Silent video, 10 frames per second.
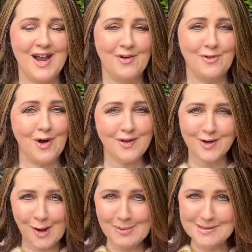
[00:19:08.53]
write in the
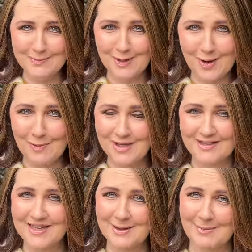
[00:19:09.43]
comments below what you
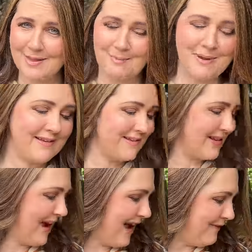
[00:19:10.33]
think about the picks that
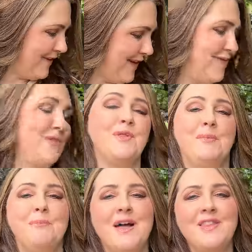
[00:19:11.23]
I have there for the
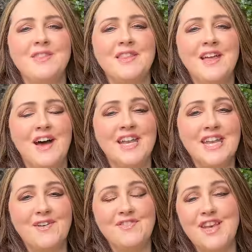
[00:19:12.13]
month. I'd
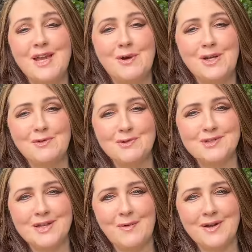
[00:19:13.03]
love to hear what you're all
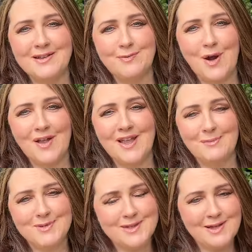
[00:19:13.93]
sewing as well. And
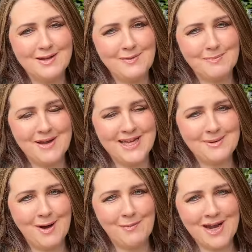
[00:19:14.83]
I'm slowly
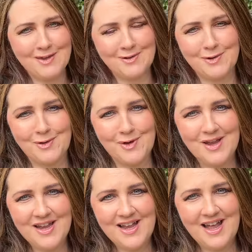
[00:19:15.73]
making my way through
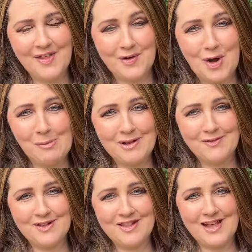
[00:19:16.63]
the comments
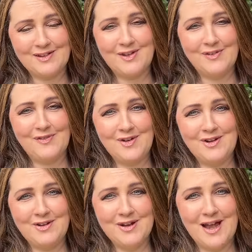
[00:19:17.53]
for the last
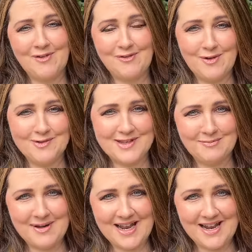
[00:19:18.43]
few vlogs that
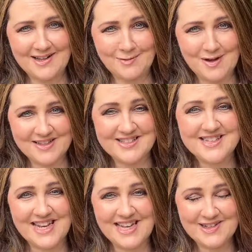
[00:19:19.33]
have been out as well. It's
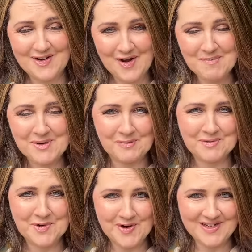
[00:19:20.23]
taking time, but I'm
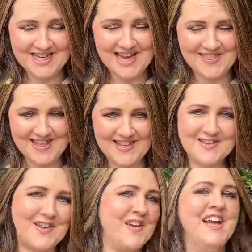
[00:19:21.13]
trying to get there.
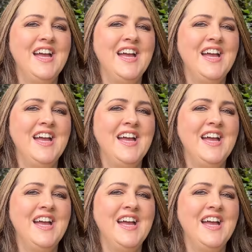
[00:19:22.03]
So